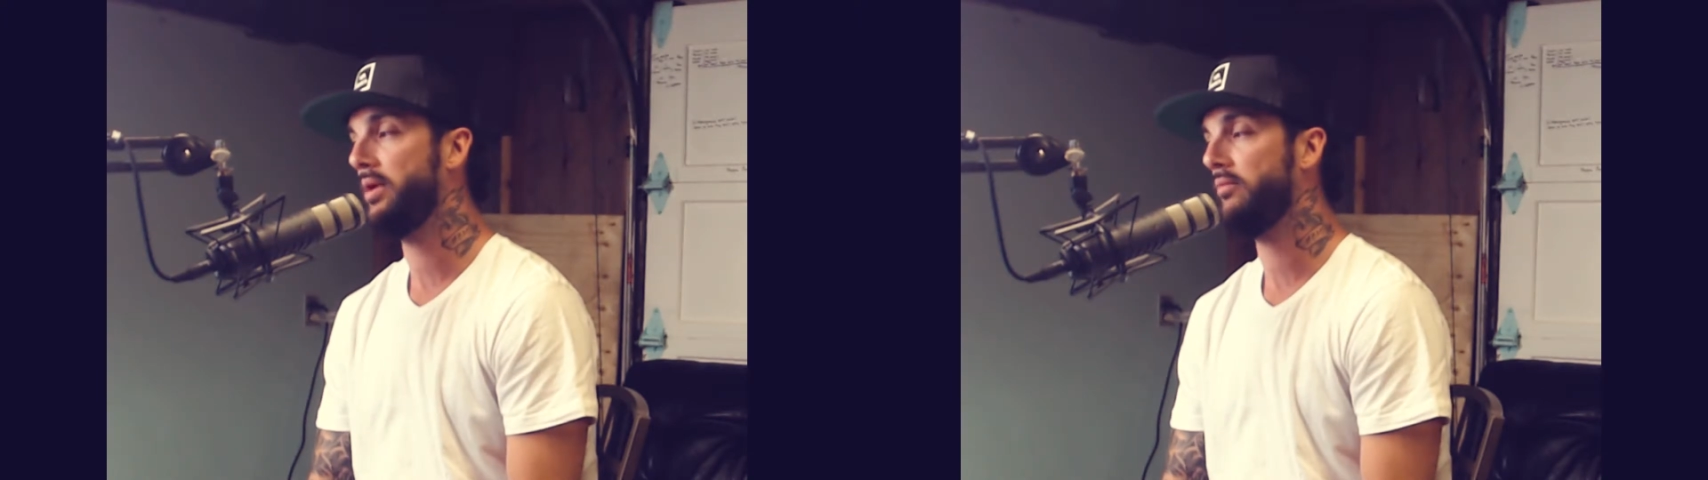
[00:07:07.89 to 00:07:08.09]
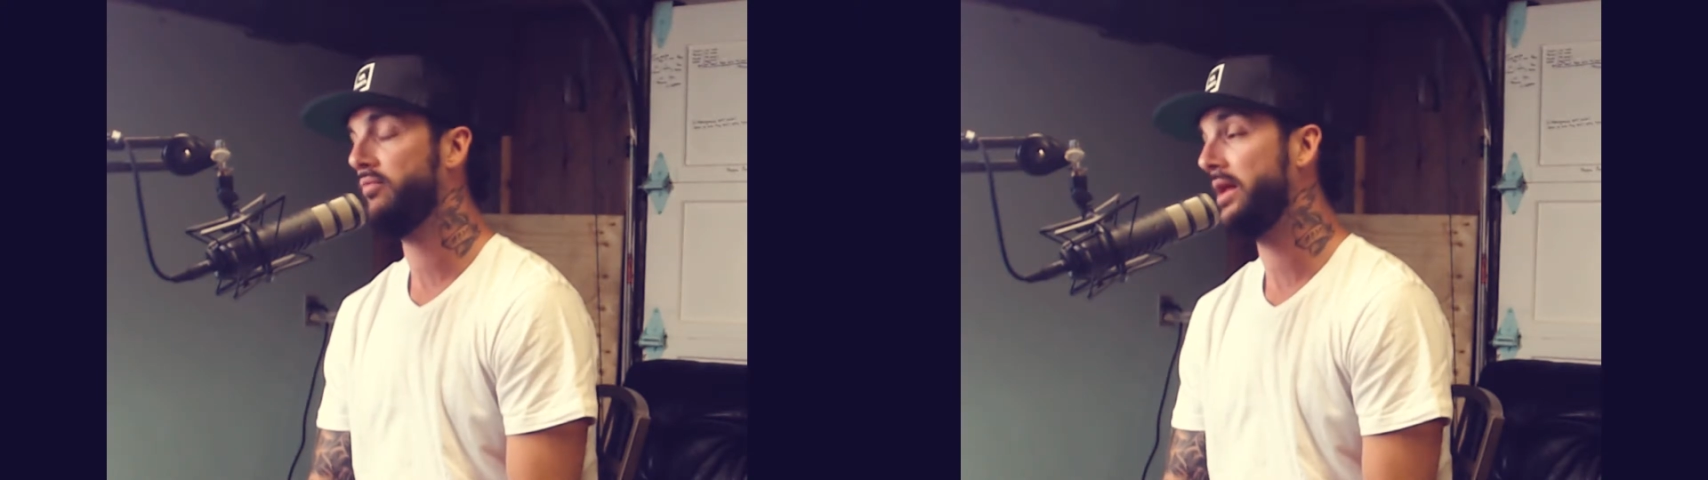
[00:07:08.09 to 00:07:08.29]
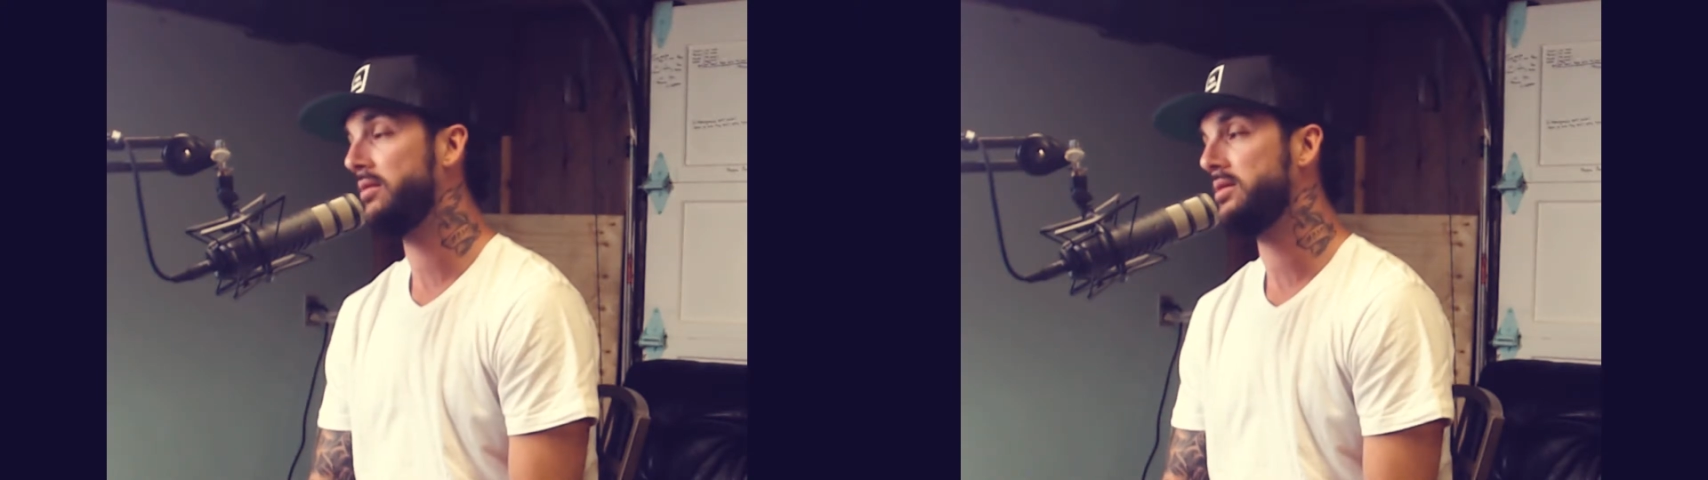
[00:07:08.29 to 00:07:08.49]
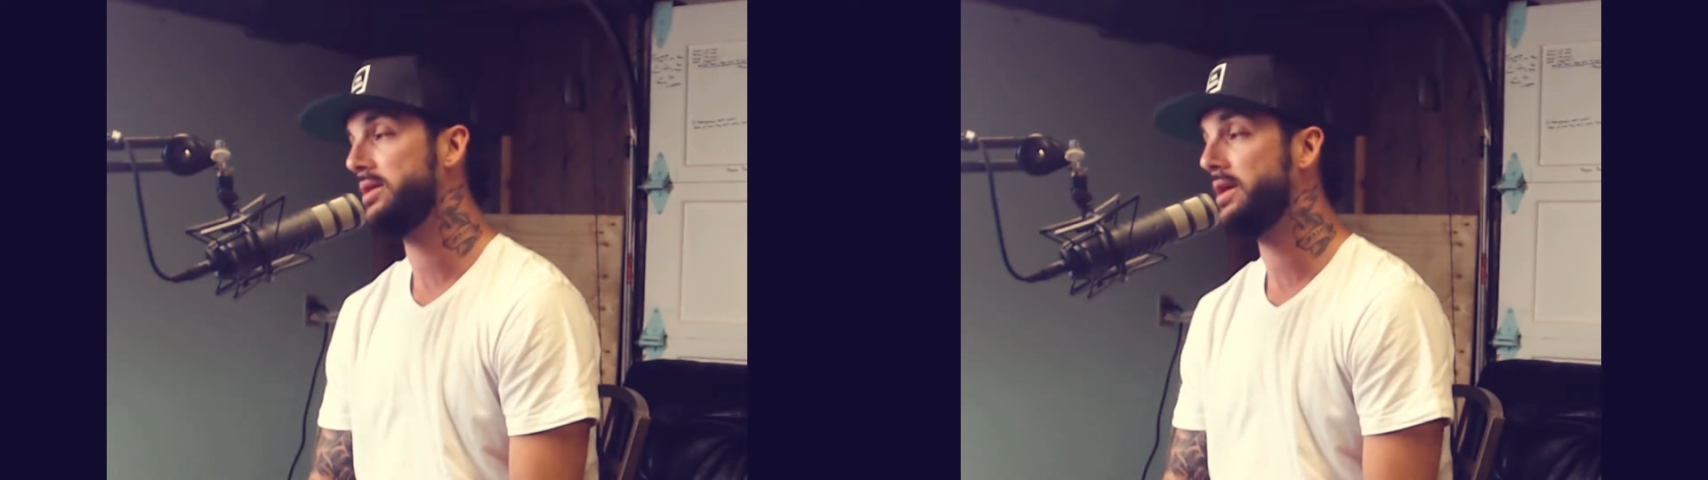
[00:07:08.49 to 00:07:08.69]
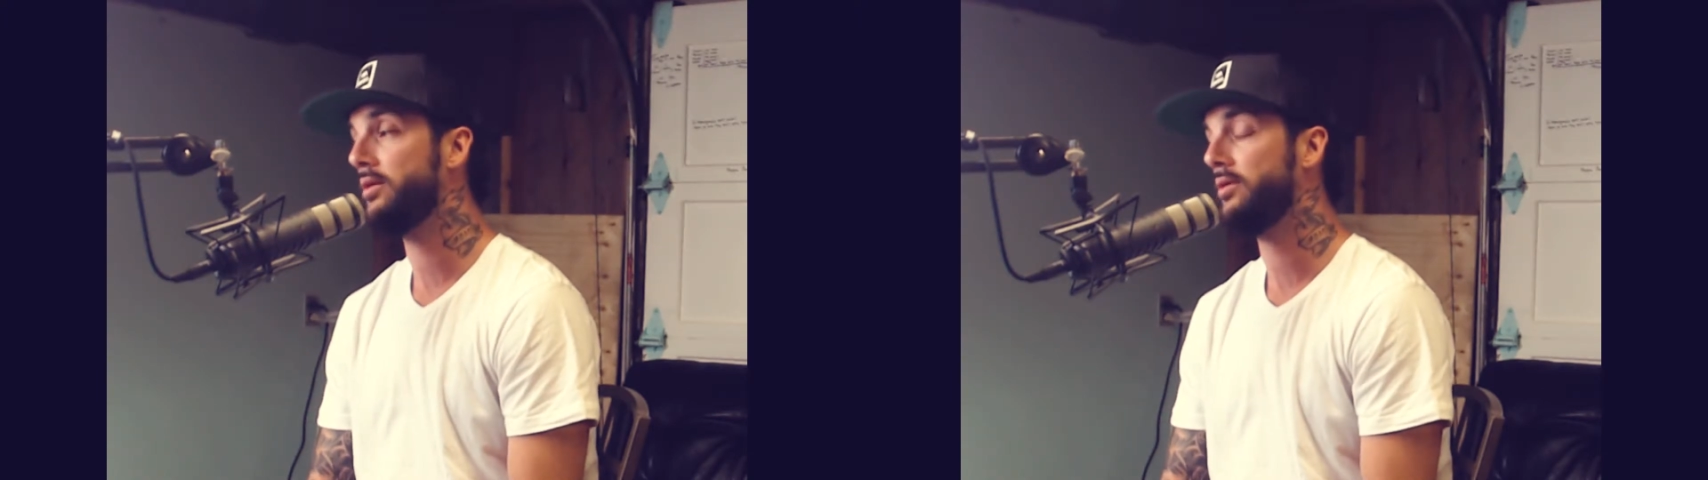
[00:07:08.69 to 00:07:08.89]
But that's
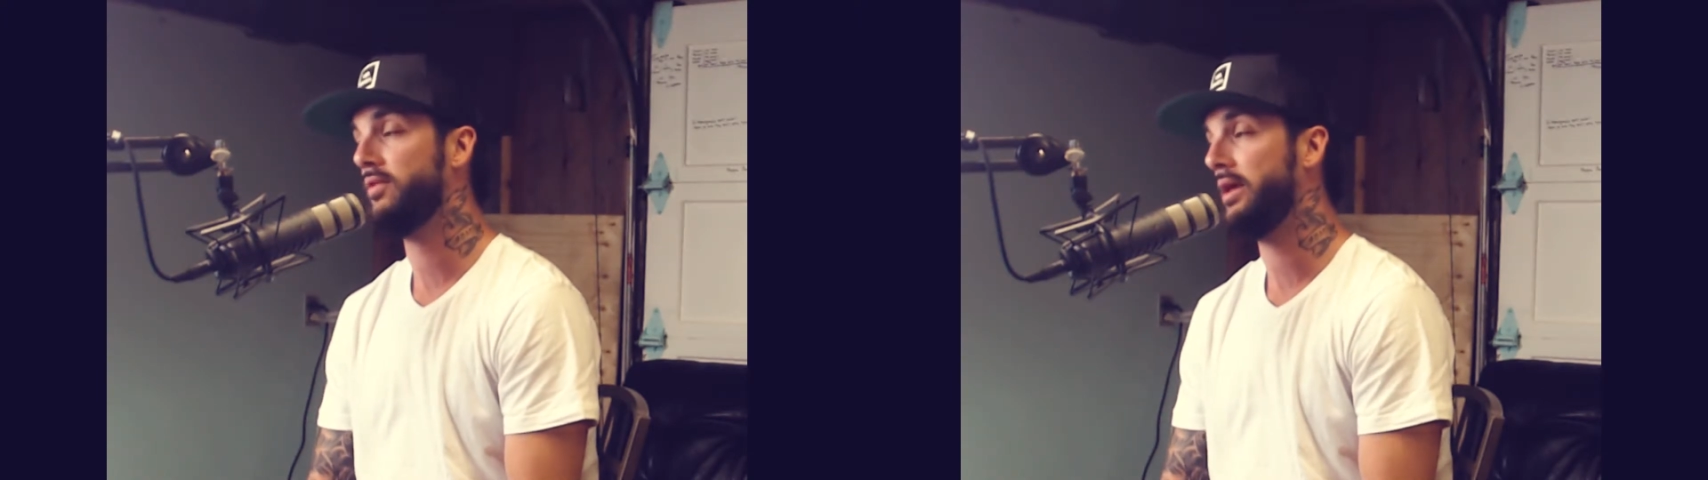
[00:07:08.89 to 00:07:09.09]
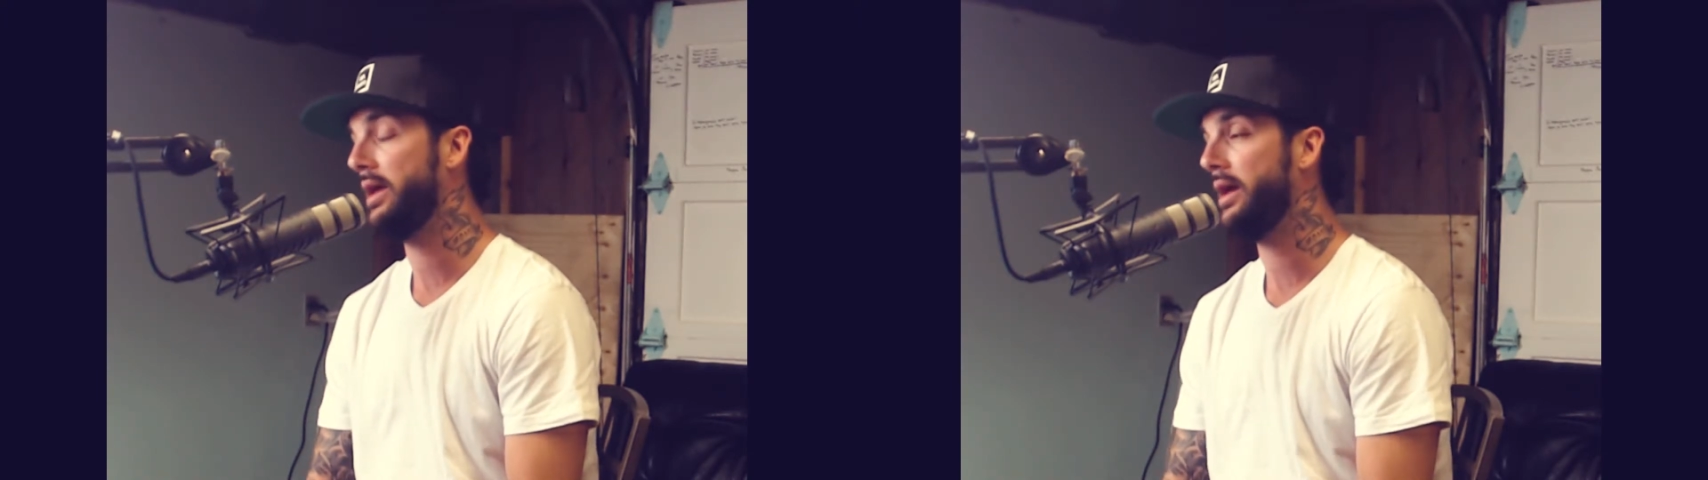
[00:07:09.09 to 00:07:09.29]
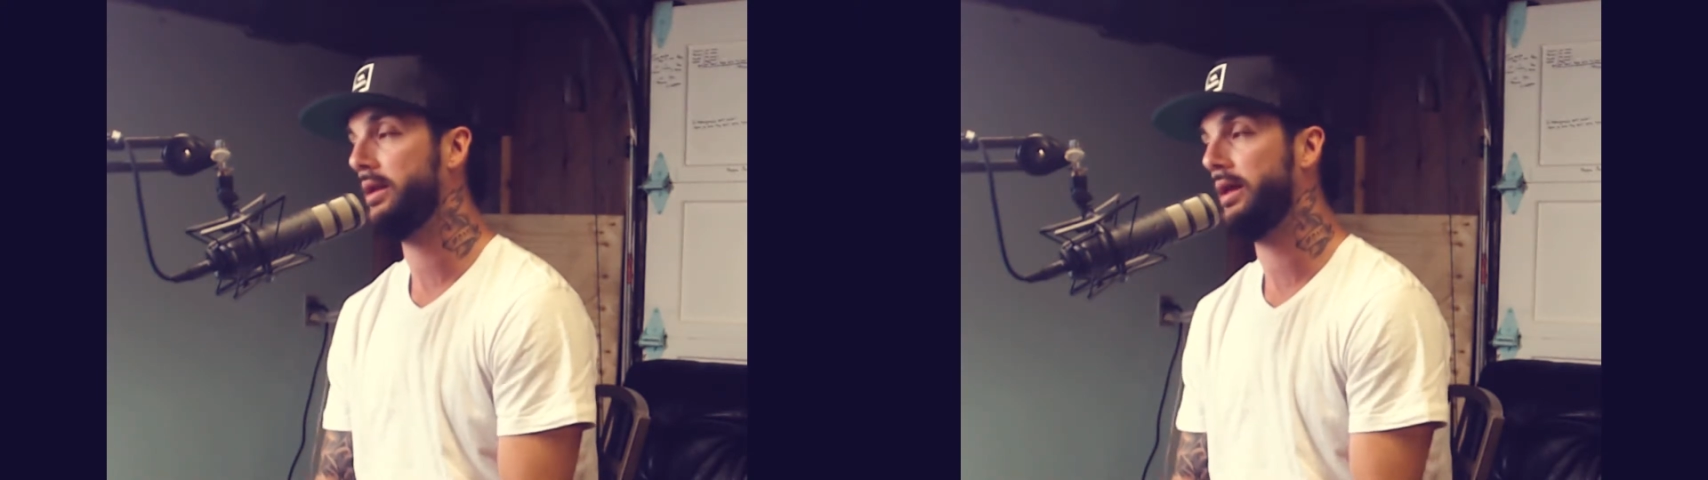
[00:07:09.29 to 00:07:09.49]
years again.